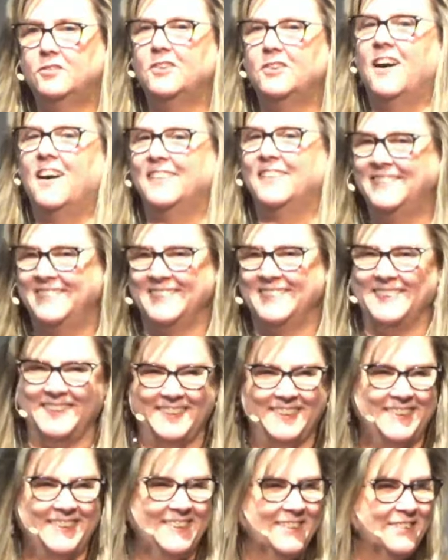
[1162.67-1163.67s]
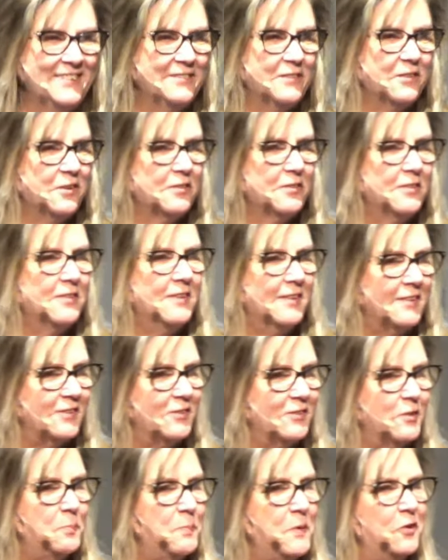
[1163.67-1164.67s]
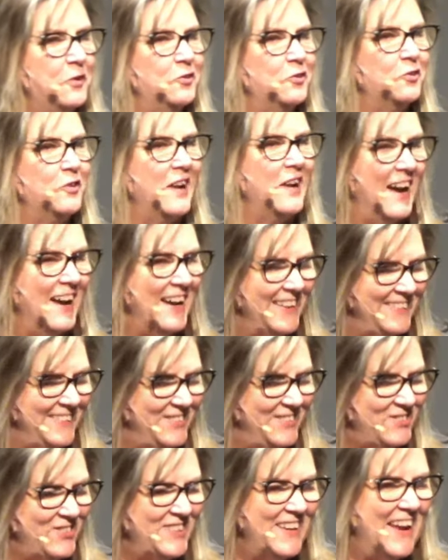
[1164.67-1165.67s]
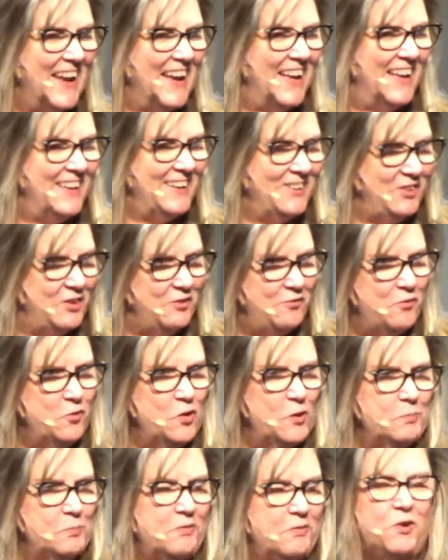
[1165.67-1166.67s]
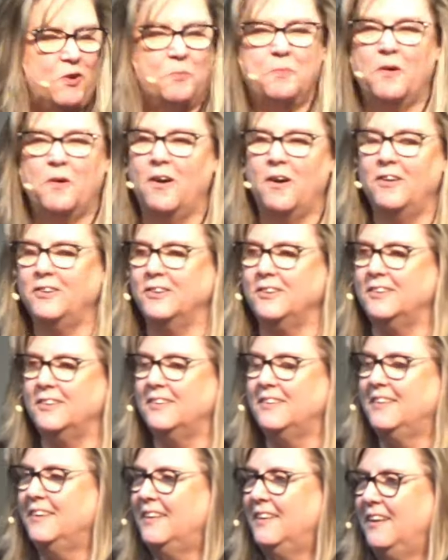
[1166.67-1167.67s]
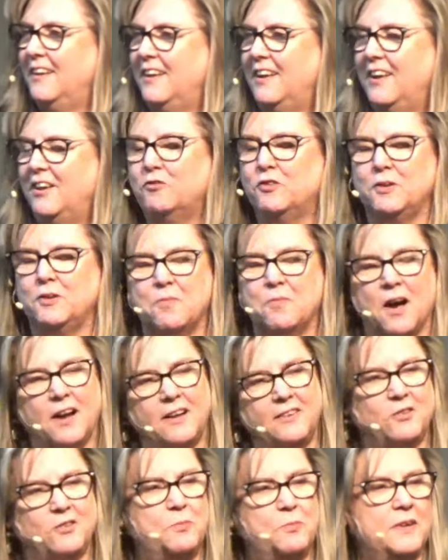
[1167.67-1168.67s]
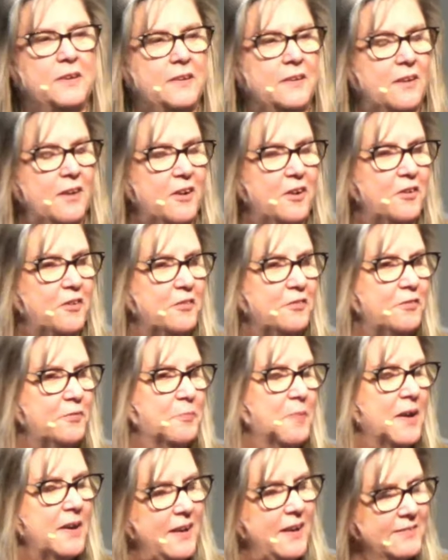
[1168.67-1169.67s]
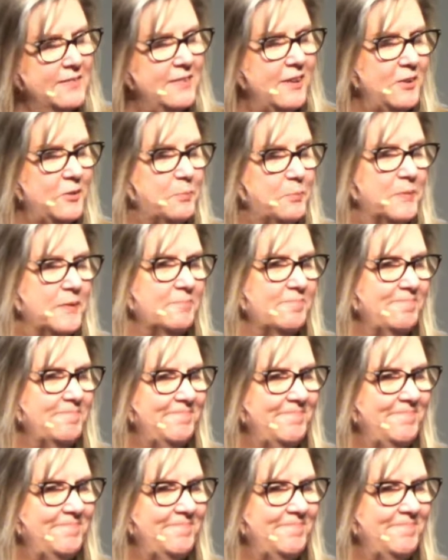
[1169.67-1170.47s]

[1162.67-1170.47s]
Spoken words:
Chauncey, the spiritual guide that she had in the form of her partner, reminds me of my ex-husband,